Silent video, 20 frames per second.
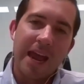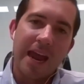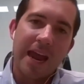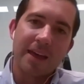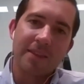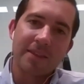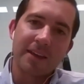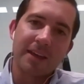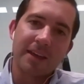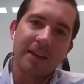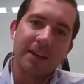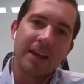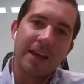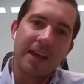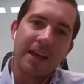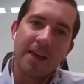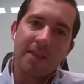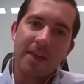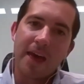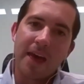And then
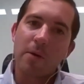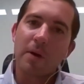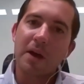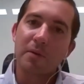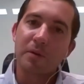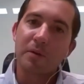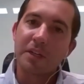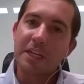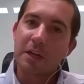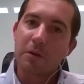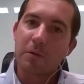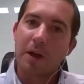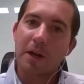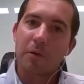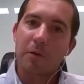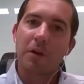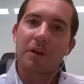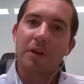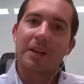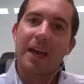that way, when you get ready to
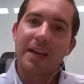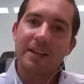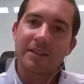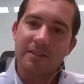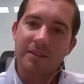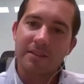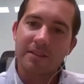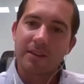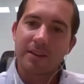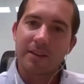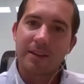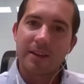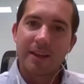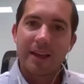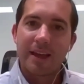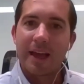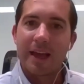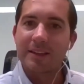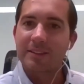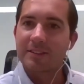run casing,
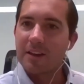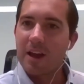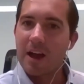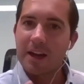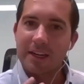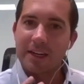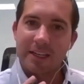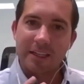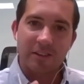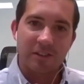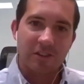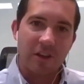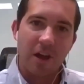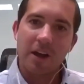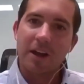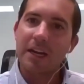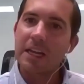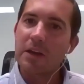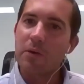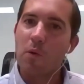it's not going to get
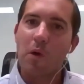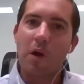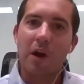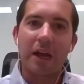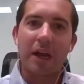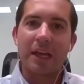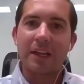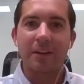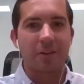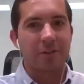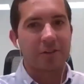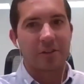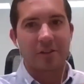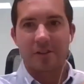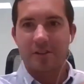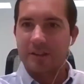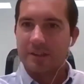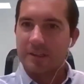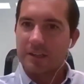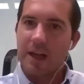stuck anywhere. It'll
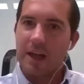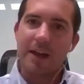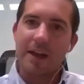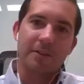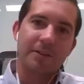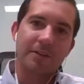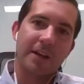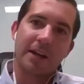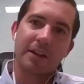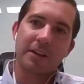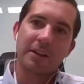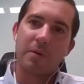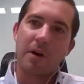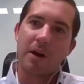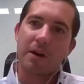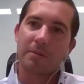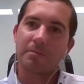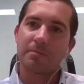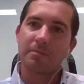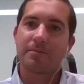just slide on down to the
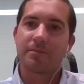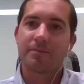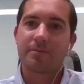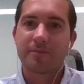bottom.